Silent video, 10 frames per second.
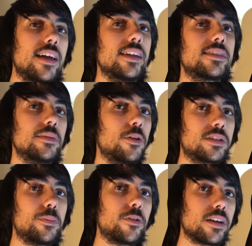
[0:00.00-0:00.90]
and that's the
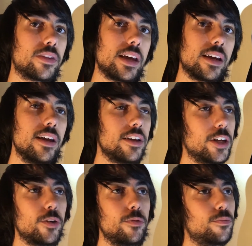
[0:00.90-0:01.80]
most important thing.
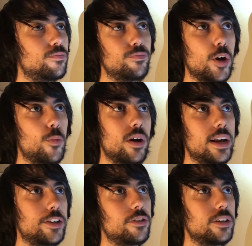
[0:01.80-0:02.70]
You don't want
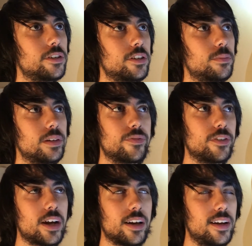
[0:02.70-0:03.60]
to do YouTube if
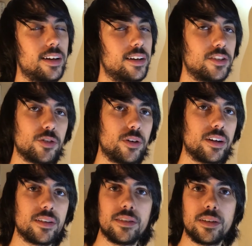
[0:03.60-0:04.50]
you're not gonna
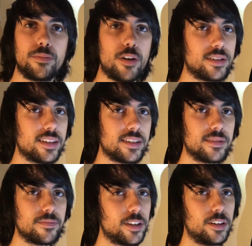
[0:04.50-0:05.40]
enjoy the process.
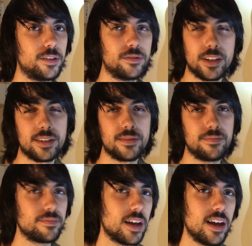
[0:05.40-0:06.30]
So just
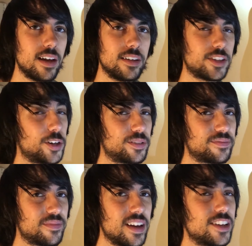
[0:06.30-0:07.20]
don't.
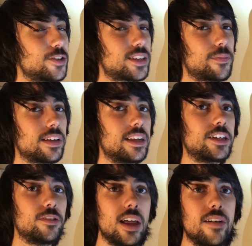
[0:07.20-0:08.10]
Do something
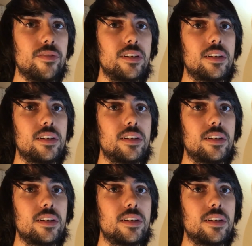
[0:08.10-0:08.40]
that you love,